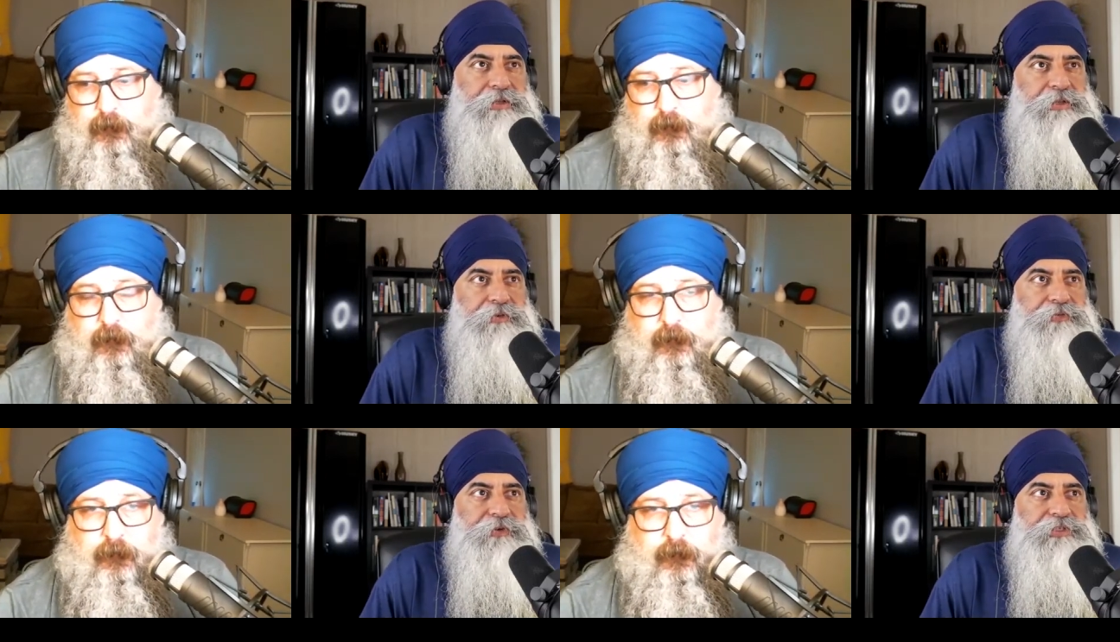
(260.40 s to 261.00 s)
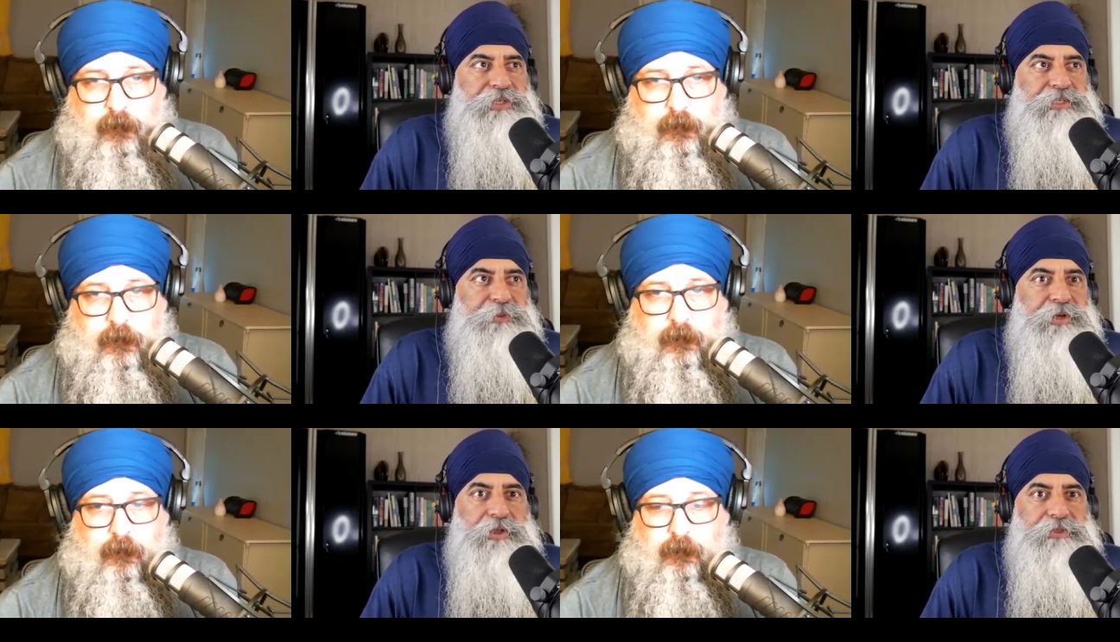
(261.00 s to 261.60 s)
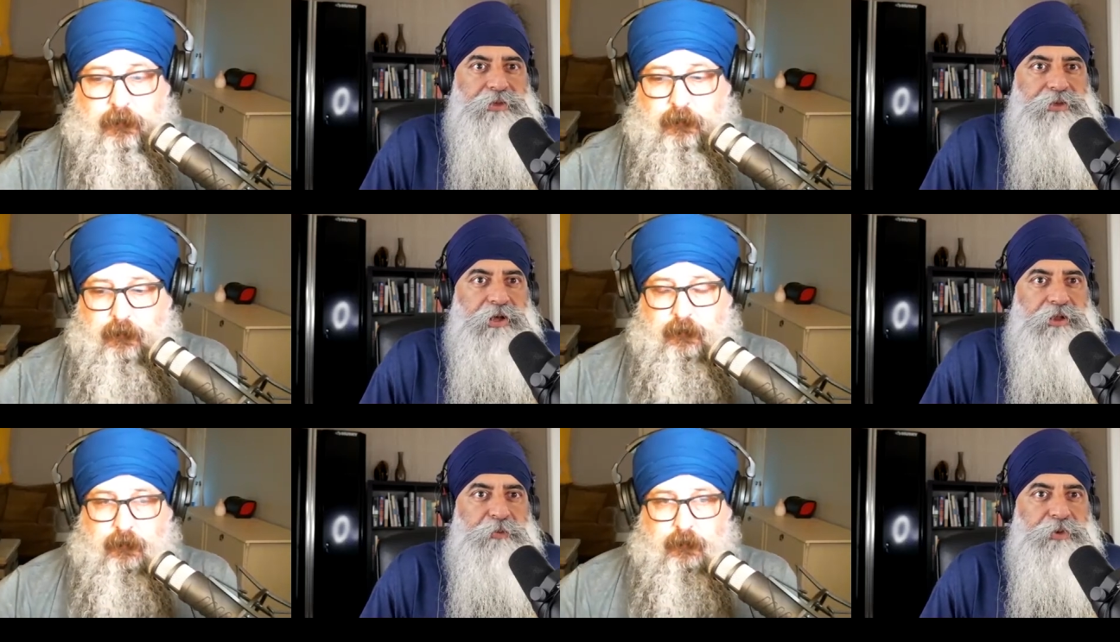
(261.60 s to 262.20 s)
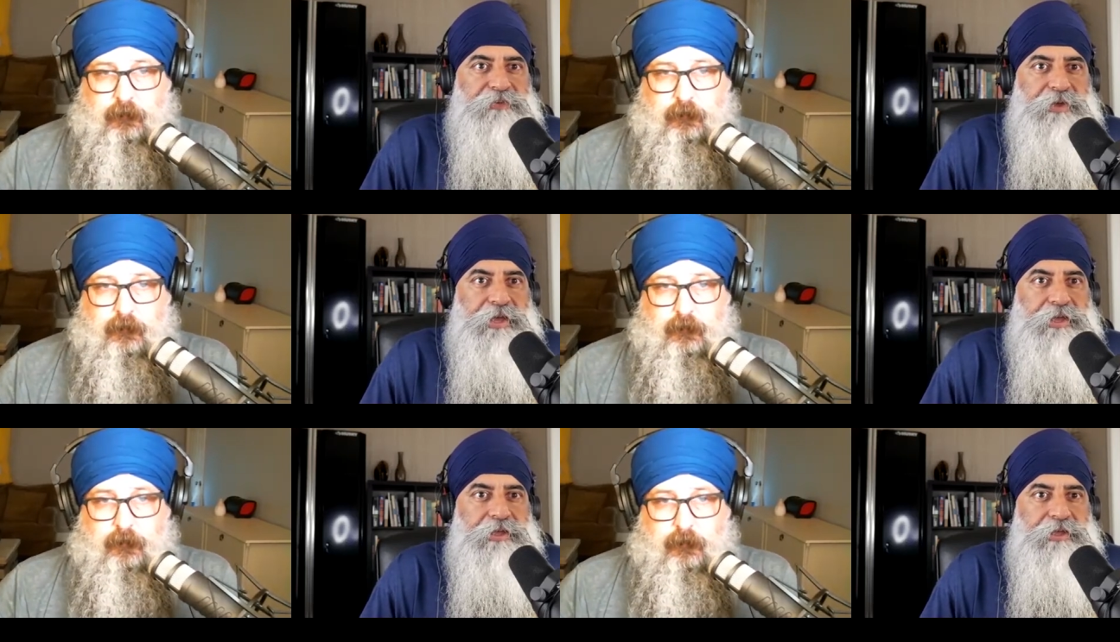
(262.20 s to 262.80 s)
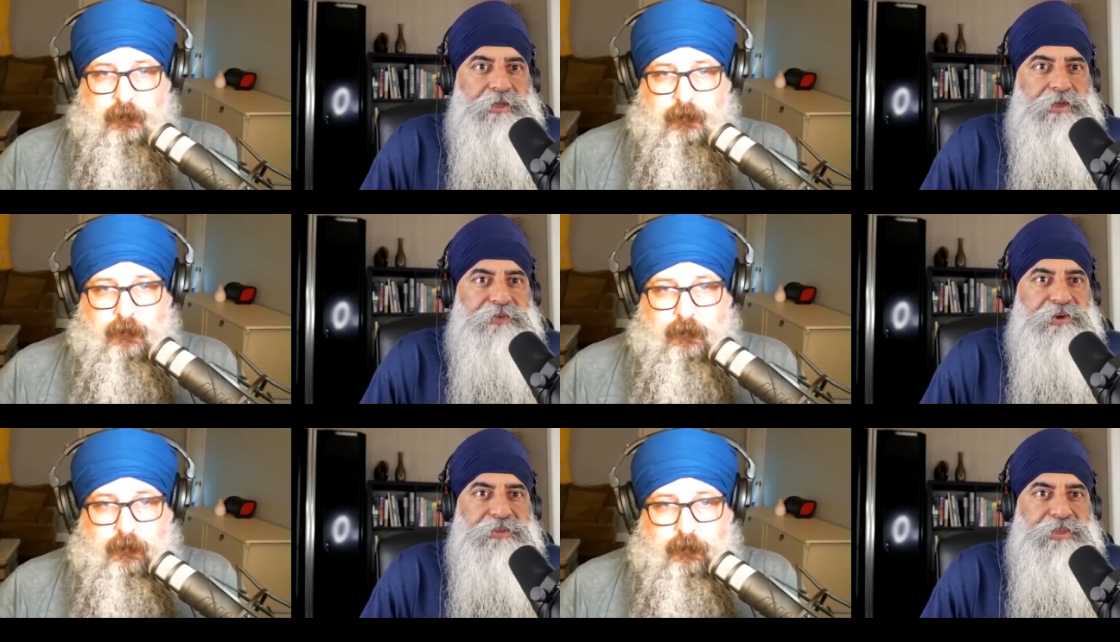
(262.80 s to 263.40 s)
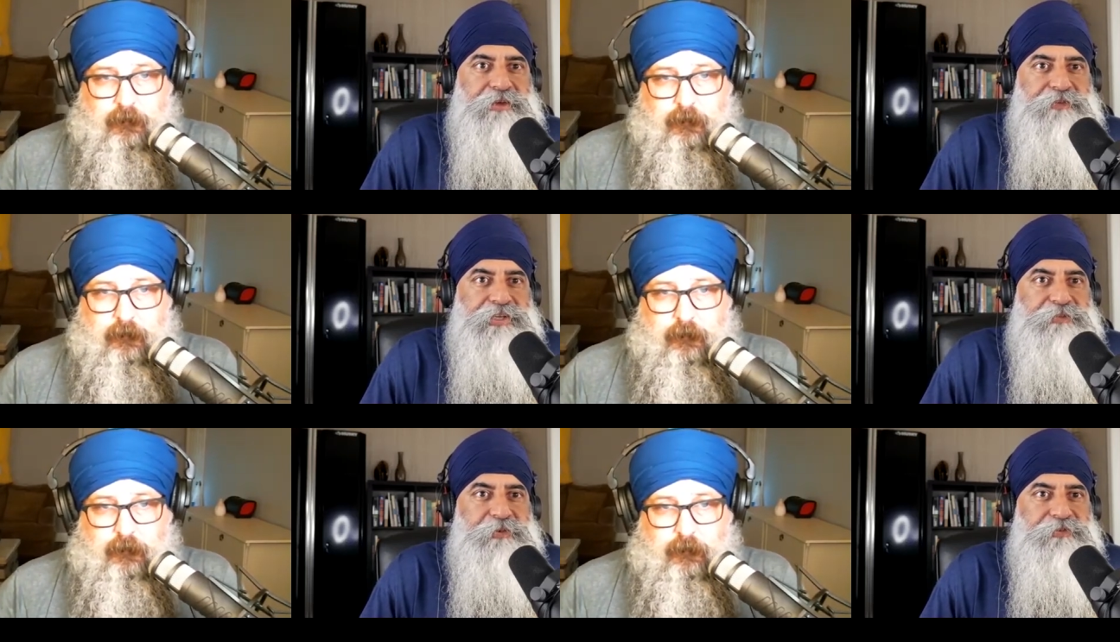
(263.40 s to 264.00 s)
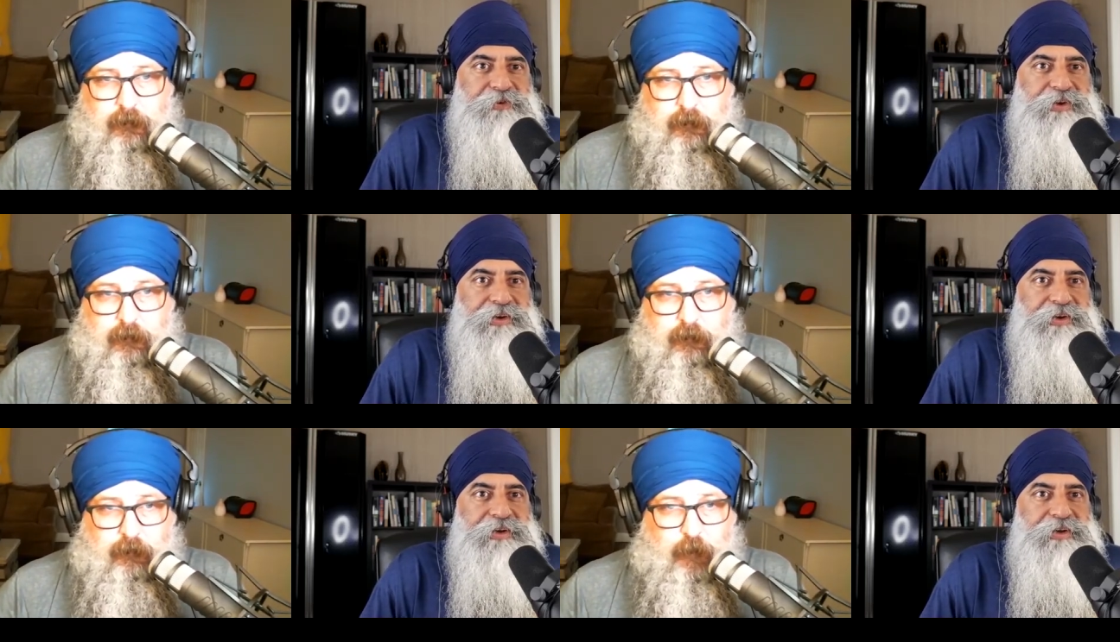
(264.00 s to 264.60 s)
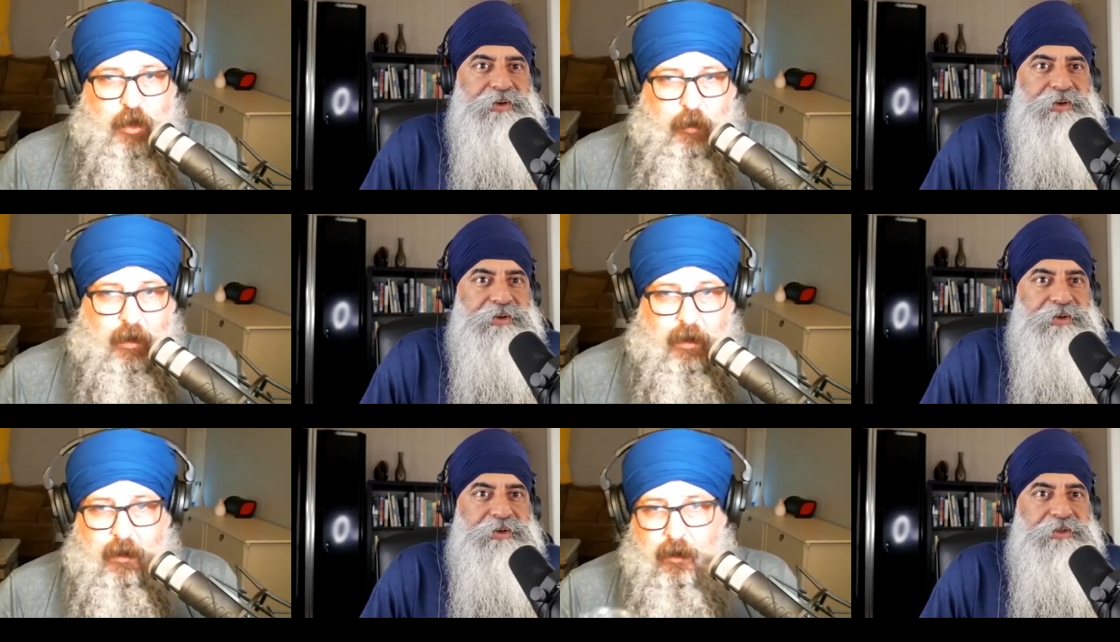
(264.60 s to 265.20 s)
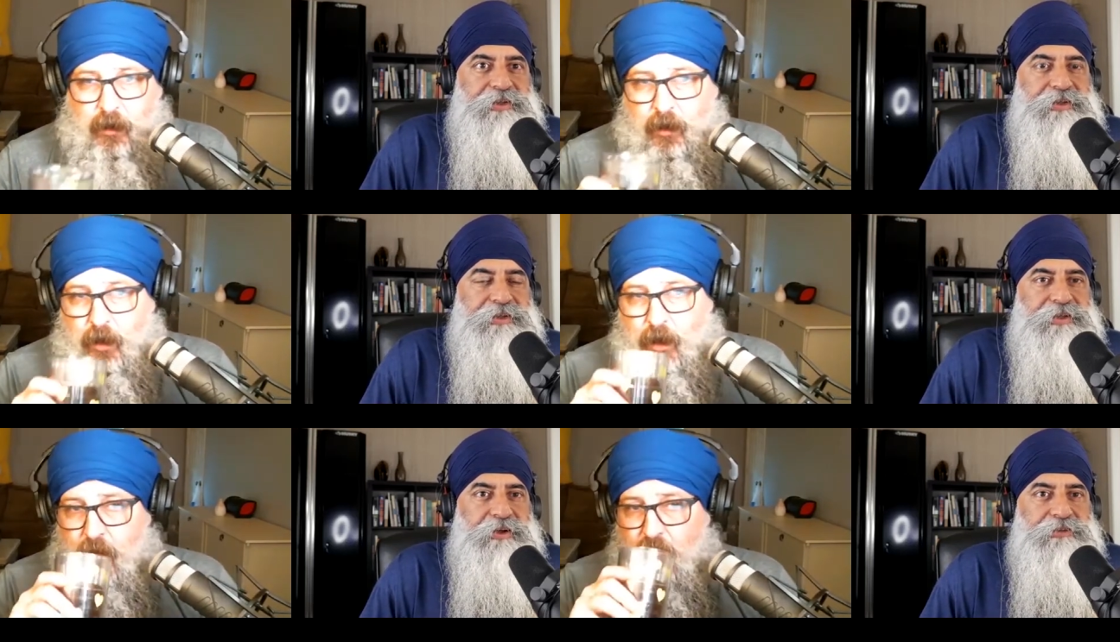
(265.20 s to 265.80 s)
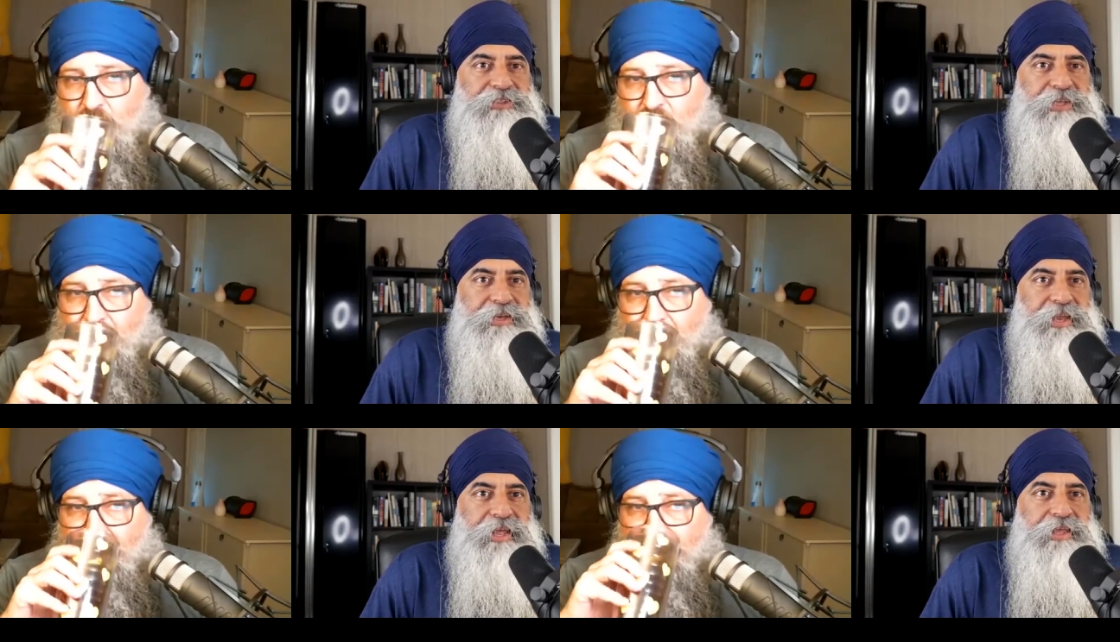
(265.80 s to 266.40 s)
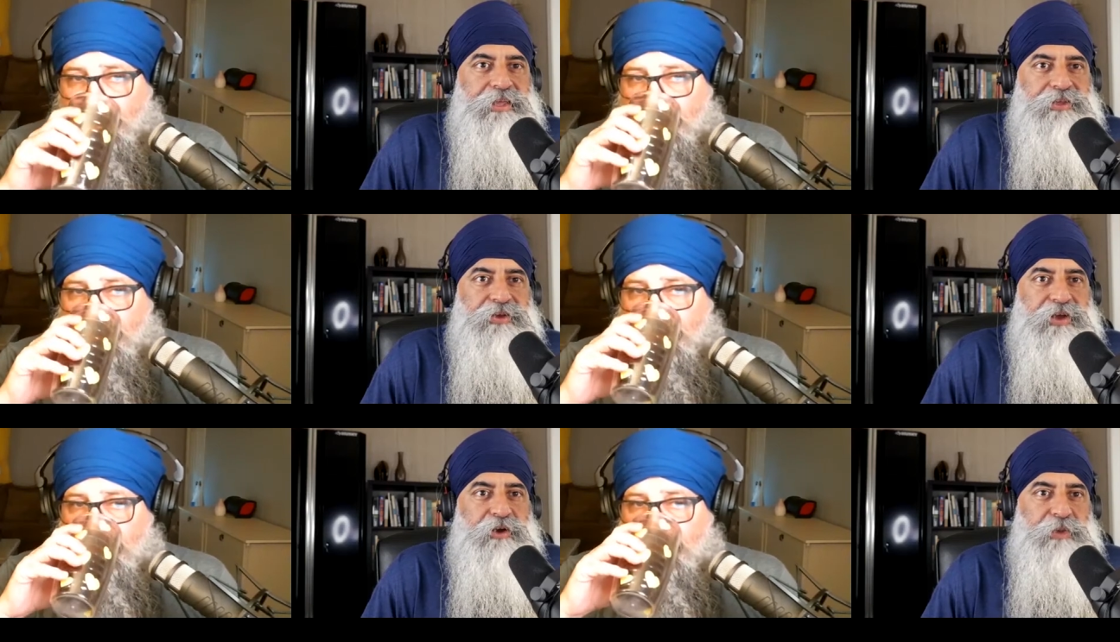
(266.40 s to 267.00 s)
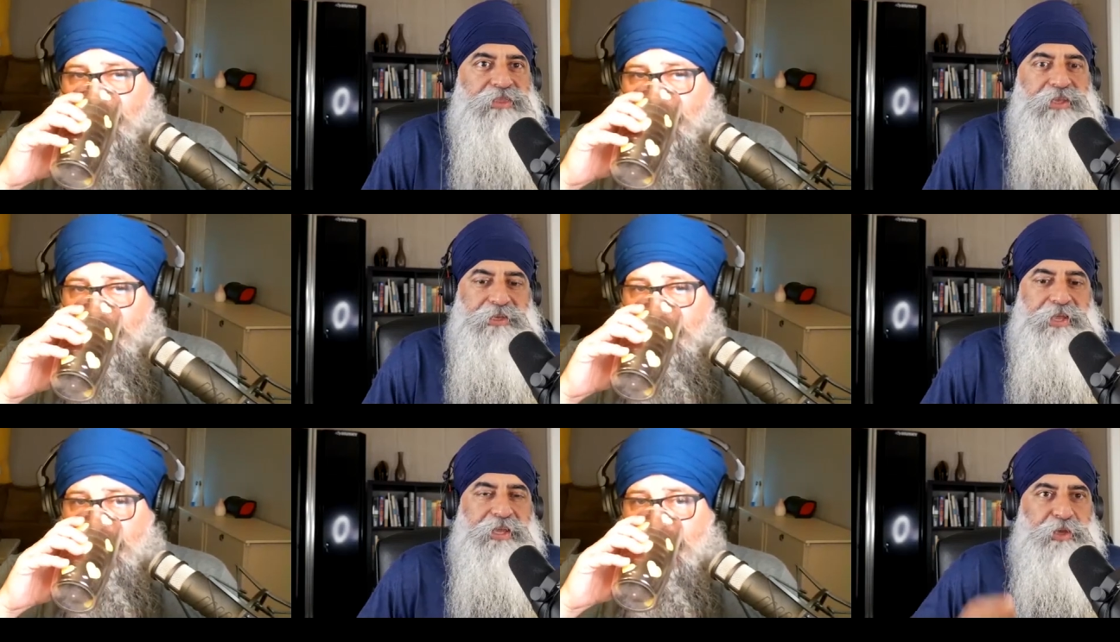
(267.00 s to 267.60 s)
Speaker 1: Oh, for Sikhs, we call it the dollar buffet. Have you heard that phrase before?
Speaker 2: No. Uh-uh
Speaker 1: on Sunday, you go matha tek, you